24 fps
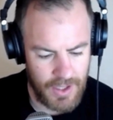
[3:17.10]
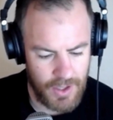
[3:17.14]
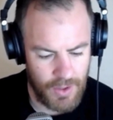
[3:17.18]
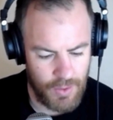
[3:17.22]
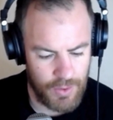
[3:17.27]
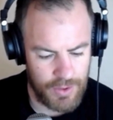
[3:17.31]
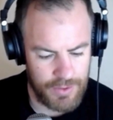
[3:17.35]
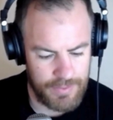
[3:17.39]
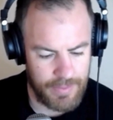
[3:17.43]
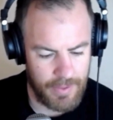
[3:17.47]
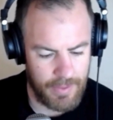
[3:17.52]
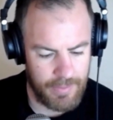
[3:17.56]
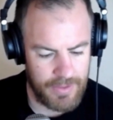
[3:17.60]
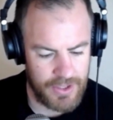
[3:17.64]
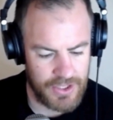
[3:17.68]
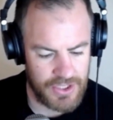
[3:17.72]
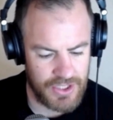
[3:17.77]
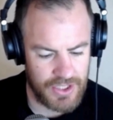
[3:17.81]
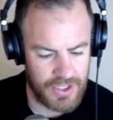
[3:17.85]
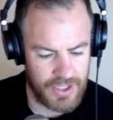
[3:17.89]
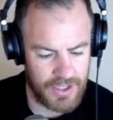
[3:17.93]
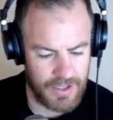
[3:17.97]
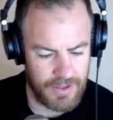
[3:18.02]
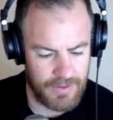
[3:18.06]
With
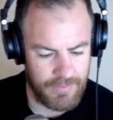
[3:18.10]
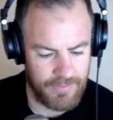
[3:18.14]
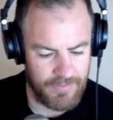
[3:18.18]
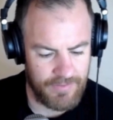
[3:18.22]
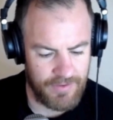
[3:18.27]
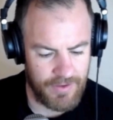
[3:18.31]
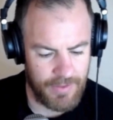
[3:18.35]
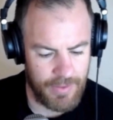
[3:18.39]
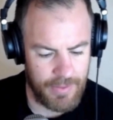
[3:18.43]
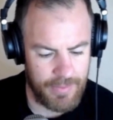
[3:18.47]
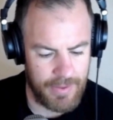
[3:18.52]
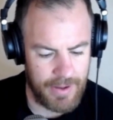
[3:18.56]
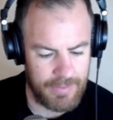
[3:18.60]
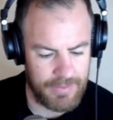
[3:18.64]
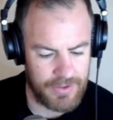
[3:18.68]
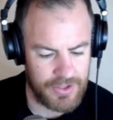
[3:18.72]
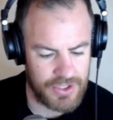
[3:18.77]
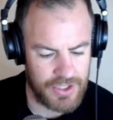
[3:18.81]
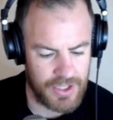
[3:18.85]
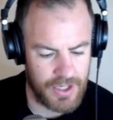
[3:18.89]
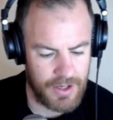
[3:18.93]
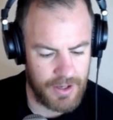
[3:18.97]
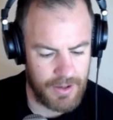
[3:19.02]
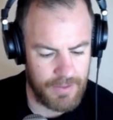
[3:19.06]
permission from the
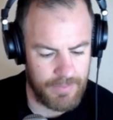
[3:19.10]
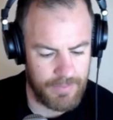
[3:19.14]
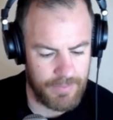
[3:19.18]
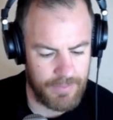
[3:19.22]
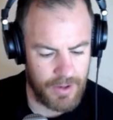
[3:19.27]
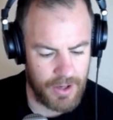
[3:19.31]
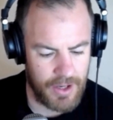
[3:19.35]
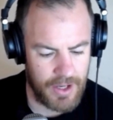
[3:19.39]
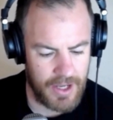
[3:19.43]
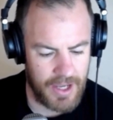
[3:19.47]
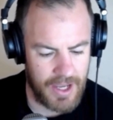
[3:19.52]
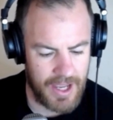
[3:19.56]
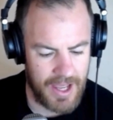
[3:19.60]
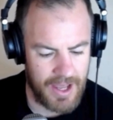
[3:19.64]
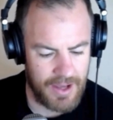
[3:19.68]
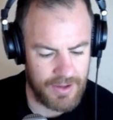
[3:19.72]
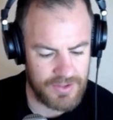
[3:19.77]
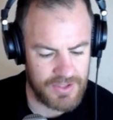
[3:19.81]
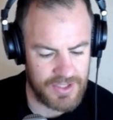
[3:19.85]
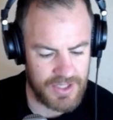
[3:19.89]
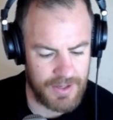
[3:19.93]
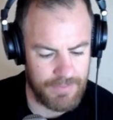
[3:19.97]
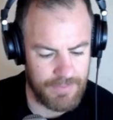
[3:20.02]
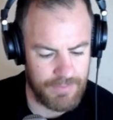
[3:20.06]
publisher by
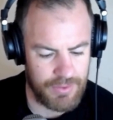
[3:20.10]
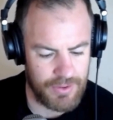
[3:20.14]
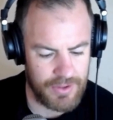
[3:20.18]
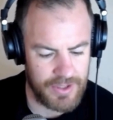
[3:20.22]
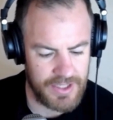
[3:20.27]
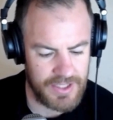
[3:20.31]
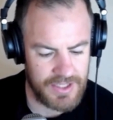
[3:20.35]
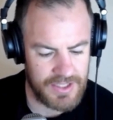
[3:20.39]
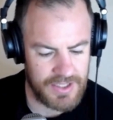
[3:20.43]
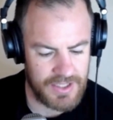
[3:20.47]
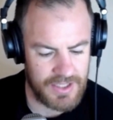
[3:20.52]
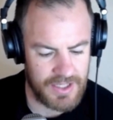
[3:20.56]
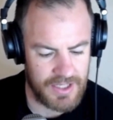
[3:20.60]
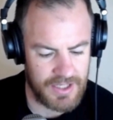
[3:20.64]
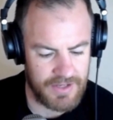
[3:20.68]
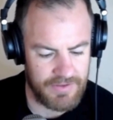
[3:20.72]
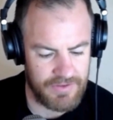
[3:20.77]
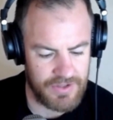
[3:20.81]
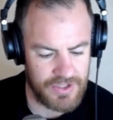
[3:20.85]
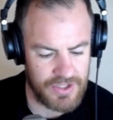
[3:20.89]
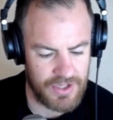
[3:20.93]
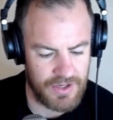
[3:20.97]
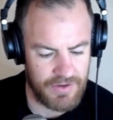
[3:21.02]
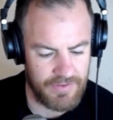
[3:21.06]
Halcyon Press, a
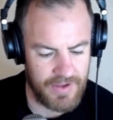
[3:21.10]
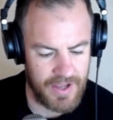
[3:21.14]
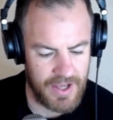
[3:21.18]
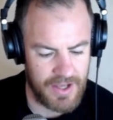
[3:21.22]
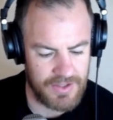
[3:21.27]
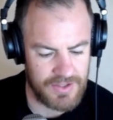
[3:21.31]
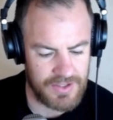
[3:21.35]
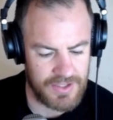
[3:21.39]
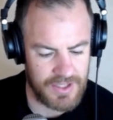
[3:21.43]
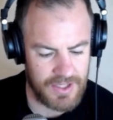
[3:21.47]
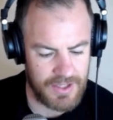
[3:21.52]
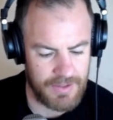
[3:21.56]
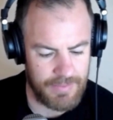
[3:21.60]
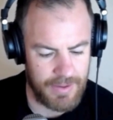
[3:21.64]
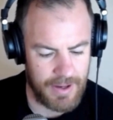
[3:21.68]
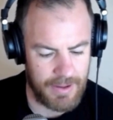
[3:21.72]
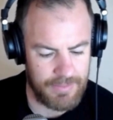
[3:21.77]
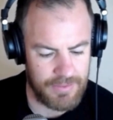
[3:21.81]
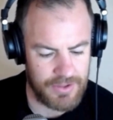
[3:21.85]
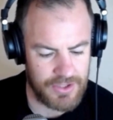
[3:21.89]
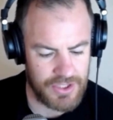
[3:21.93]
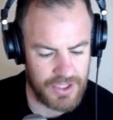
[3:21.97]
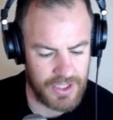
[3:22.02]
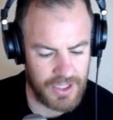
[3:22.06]
division of Halcyon
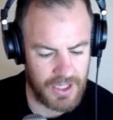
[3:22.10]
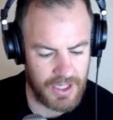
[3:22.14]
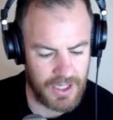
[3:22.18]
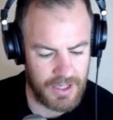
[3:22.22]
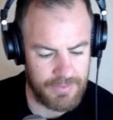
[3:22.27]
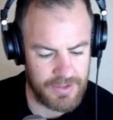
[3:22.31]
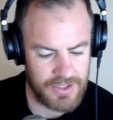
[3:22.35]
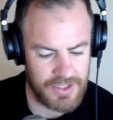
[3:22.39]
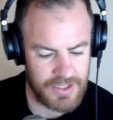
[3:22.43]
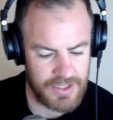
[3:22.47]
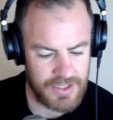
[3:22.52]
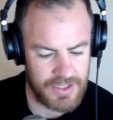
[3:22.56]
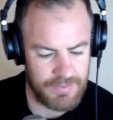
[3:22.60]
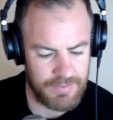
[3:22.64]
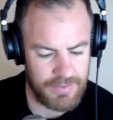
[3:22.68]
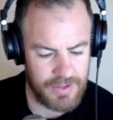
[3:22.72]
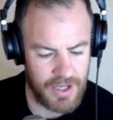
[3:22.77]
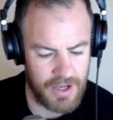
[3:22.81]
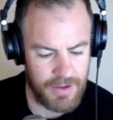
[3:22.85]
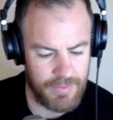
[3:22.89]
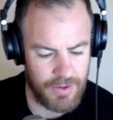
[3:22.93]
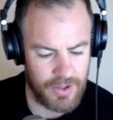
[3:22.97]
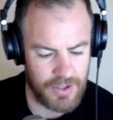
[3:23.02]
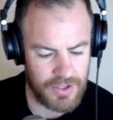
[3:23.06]
Publishing Limited,
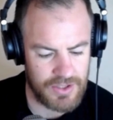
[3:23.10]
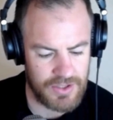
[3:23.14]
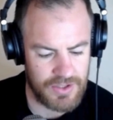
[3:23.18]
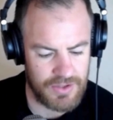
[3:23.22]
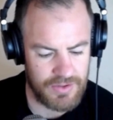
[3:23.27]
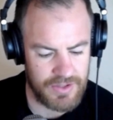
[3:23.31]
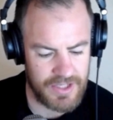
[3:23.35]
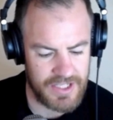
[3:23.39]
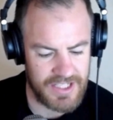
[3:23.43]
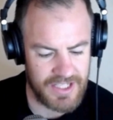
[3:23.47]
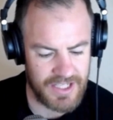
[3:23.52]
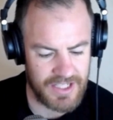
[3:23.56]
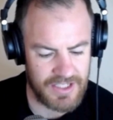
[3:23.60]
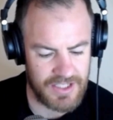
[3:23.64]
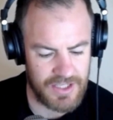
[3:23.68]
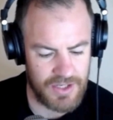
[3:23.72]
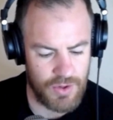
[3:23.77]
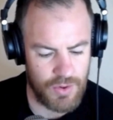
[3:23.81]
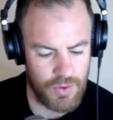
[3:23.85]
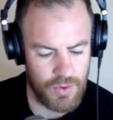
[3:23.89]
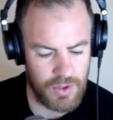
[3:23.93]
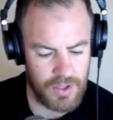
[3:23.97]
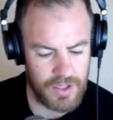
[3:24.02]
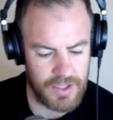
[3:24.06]
PO Box 360
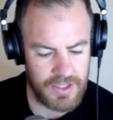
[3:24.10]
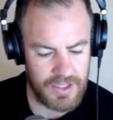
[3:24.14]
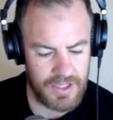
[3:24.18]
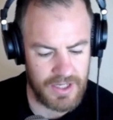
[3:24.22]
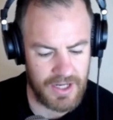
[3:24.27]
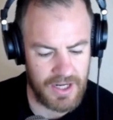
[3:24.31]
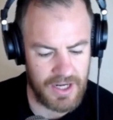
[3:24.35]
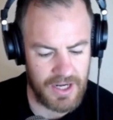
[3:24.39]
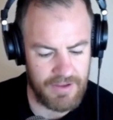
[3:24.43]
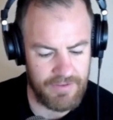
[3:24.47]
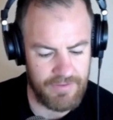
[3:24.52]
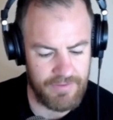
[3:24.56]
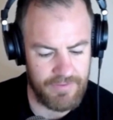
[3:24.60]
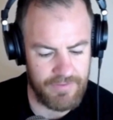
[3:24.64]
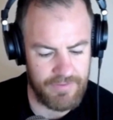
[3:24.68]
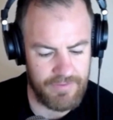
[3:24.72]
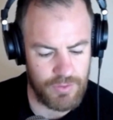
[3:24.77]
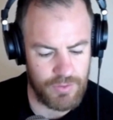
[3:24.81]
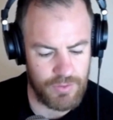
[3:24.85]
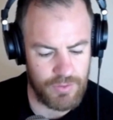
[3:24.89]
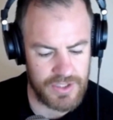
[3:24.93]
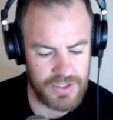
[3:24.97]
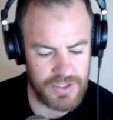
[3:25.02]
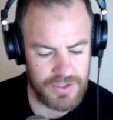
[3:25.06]
Auckland,
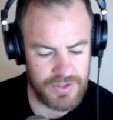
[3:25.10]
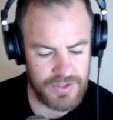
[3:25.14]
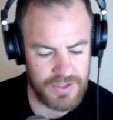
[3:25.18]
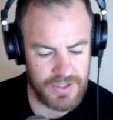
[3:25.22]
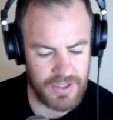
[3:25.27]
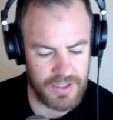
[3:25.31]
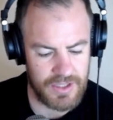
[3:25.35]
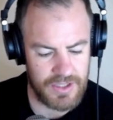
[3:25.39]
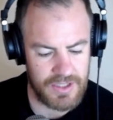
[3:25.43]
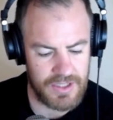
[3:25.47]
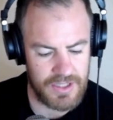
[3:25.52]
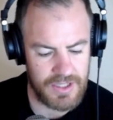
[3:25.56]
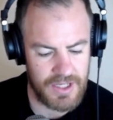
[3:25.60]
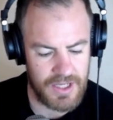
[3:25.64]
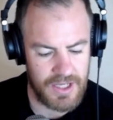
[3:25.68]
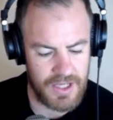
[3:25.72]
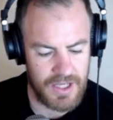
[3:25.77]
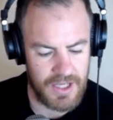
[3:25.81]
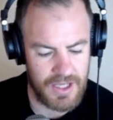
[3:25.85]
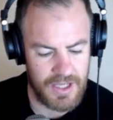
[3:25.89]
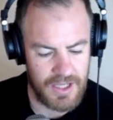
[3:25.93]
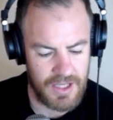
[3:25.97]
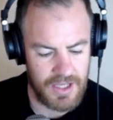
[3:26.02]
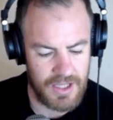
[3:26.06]
1140 New Zealand.
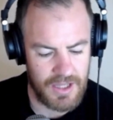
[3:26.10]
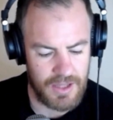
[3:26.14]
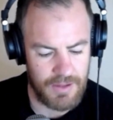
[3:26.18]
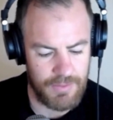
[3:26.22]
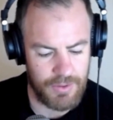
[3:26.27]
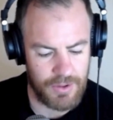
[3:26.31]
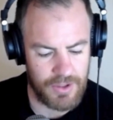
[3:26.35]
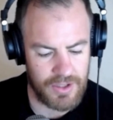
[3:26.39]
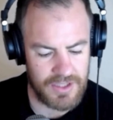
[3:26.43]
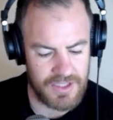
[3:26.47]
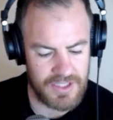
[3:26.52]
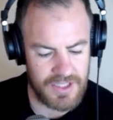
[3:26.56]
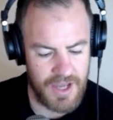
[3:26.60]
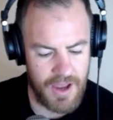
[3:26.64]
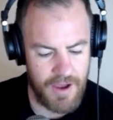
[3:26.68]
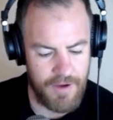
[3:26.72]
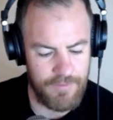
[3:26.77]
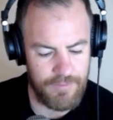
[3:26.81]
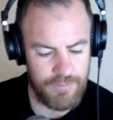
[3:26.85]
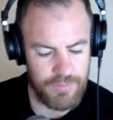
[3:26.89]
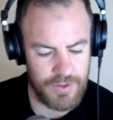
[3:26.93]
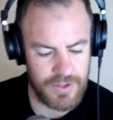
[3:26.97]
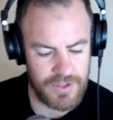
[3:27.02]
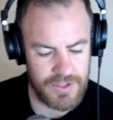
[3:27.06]
The book
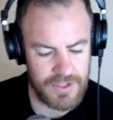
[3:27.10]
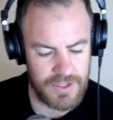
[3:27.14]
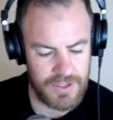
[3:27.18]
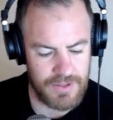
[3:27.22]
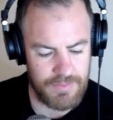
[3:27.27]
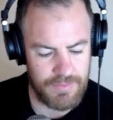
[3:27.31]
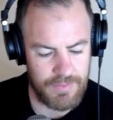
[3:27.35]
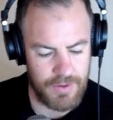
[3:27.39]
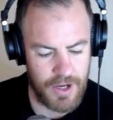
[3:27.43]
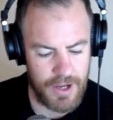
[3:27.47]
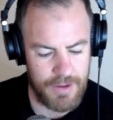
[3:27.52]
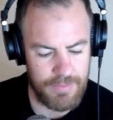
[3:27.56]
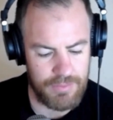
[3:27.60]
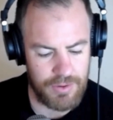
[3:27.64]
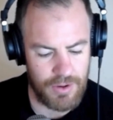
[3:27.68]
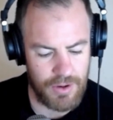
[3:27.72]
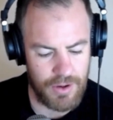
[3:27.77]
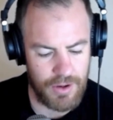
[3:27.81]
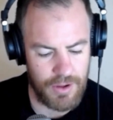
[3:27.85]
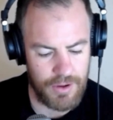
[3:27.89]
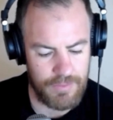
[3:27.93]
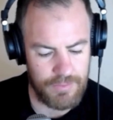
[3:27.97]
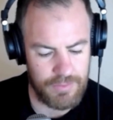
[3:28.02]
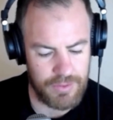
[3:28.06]
itself printed by
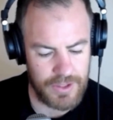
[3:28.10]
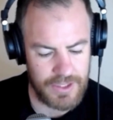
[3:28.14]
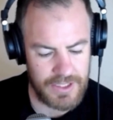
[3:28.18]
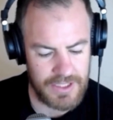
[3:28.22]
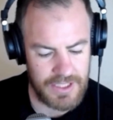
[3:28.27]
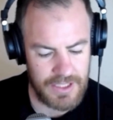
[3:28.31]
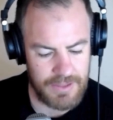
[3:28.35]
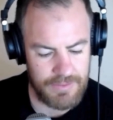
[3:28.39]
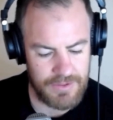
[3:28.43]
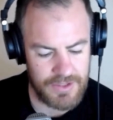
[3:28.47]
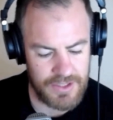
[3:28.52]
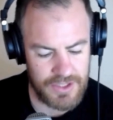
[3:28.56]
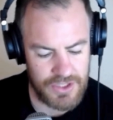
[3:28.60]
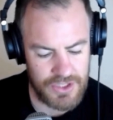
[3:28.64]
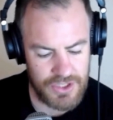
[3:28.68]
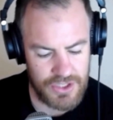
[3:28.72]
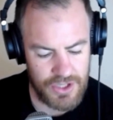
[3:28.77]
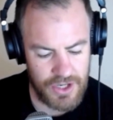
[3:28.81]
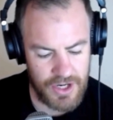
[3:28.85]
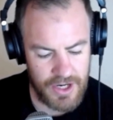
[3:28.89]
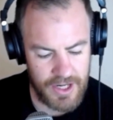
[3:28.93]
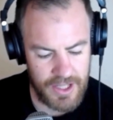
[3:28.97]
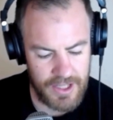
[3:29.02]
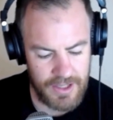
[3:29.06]
Prolong Press Limited
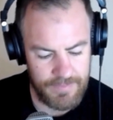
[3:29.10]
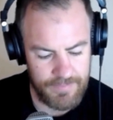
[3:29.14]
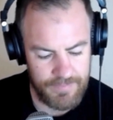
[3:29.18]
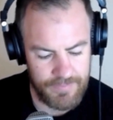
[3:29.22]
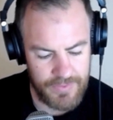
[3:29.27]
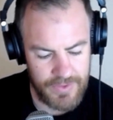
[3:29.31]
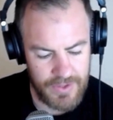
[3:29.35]
China.